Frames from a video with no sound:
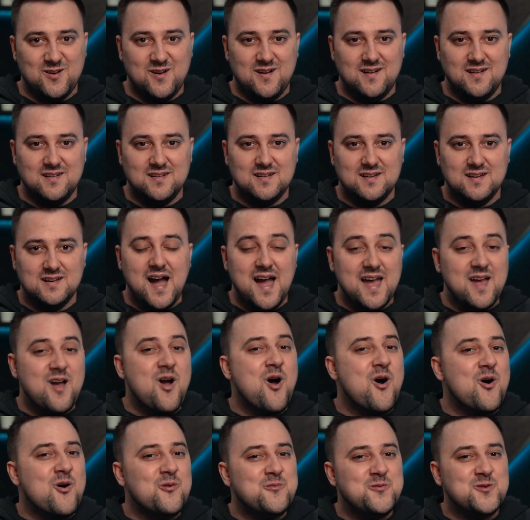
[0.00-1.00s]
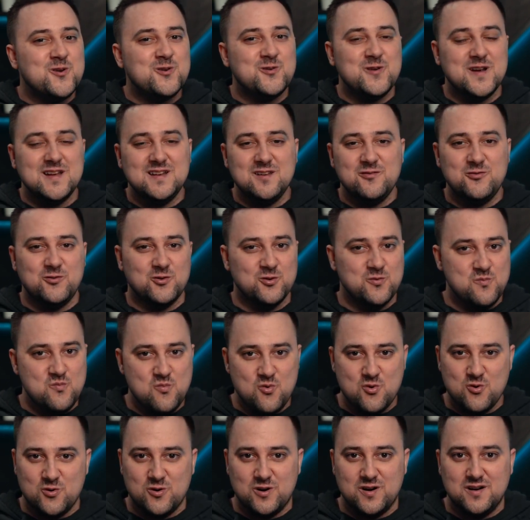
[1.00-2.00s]
on. I hope you're ready for
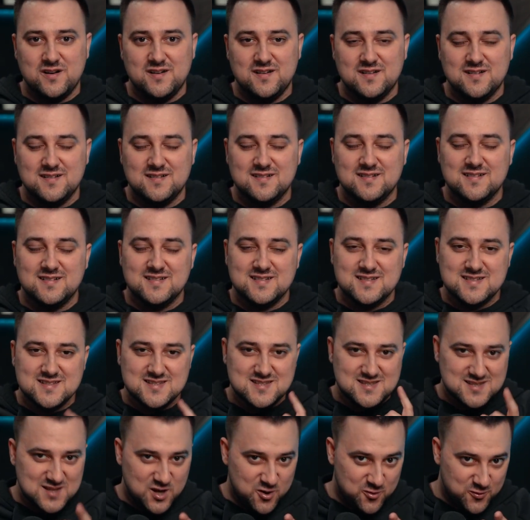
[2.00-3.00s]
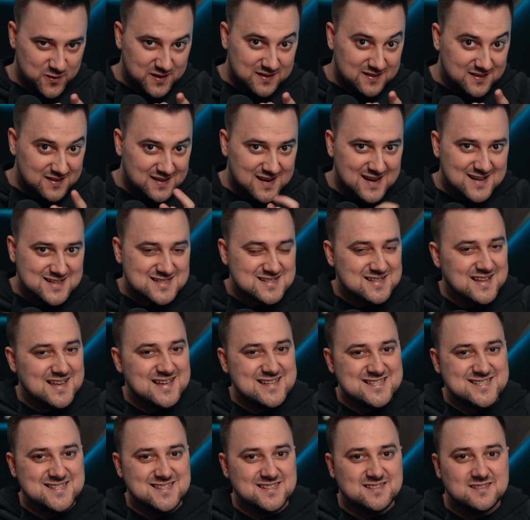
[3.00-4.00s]
more. See you in the next
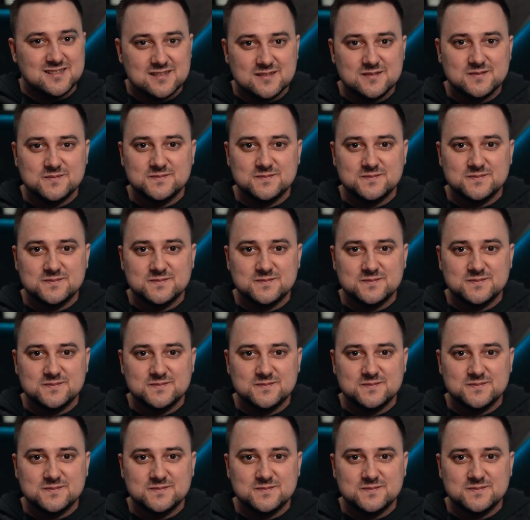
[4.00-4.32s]
lesson.